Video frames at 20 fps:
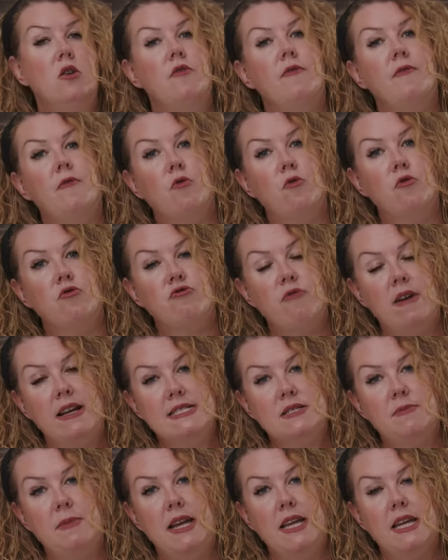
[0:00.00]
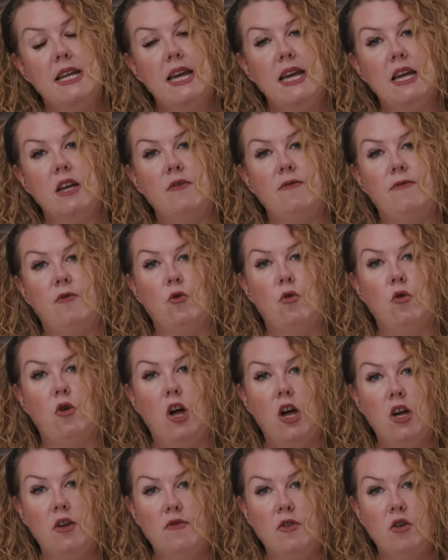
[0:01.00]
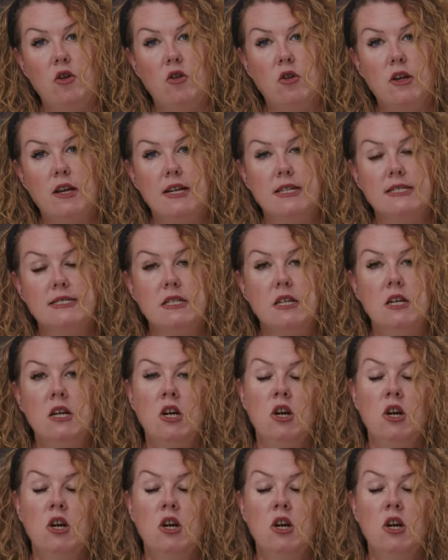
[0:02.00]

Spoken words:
for dressmaking, for overlockers,